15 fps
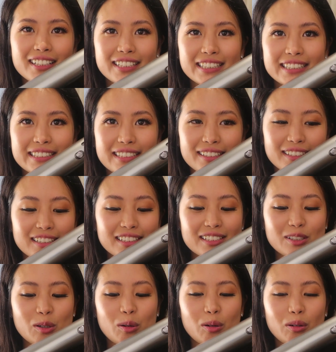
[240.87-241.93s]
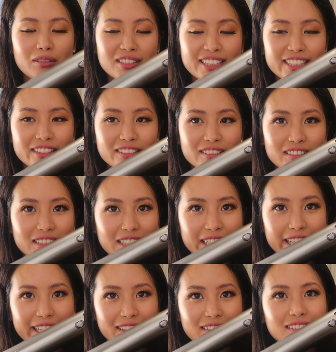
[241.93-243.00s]
This is a holy
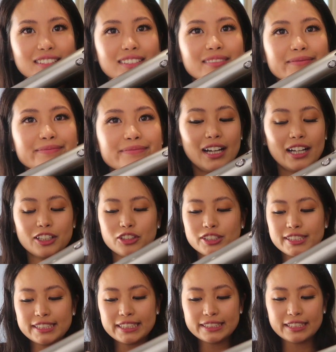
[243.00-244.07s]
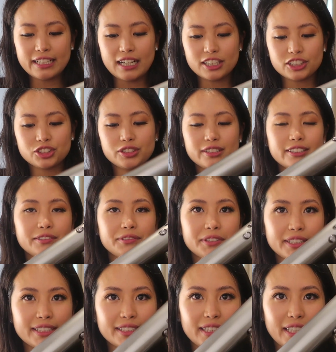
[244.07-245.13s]
grail. I don't think they actually
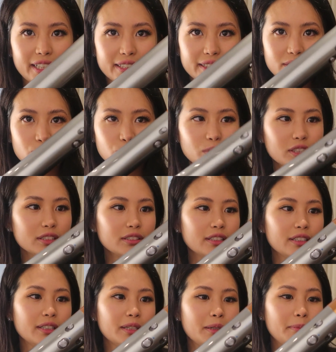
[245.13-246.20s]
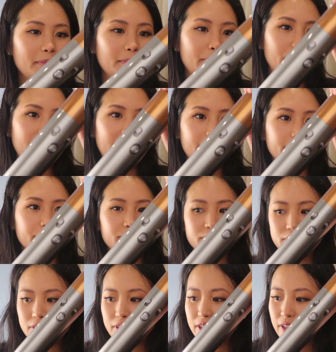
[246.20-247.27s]
redesigned this one. Perhaps
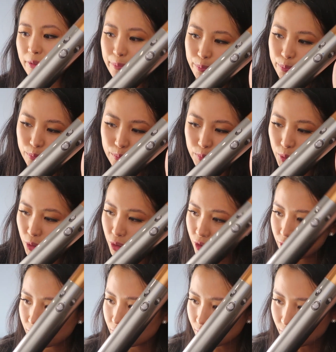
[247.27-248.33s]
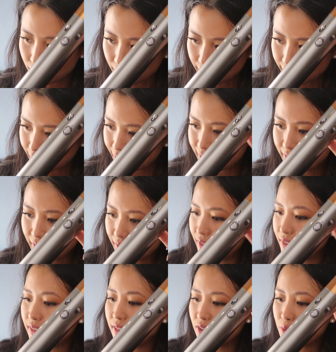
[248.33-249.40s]
the motor
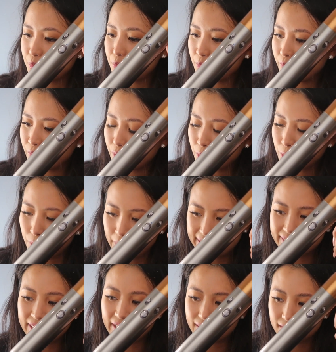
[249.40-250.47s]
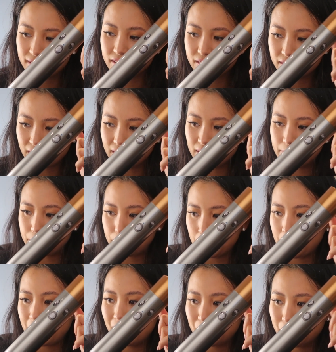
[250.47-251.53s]
says it's Coanda air styling
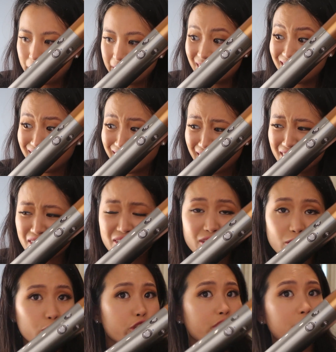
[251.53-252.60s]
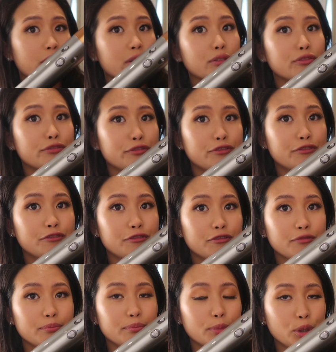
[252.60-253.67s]
propelled by the Dyson Digital
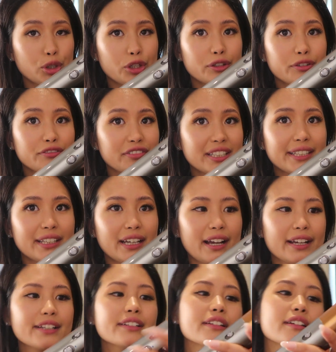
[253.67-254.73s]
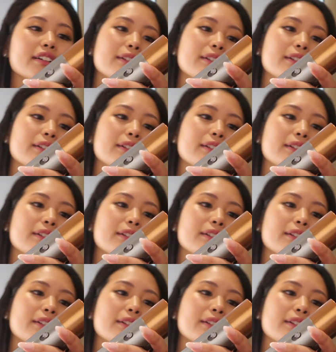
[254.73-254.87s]
Motor V9.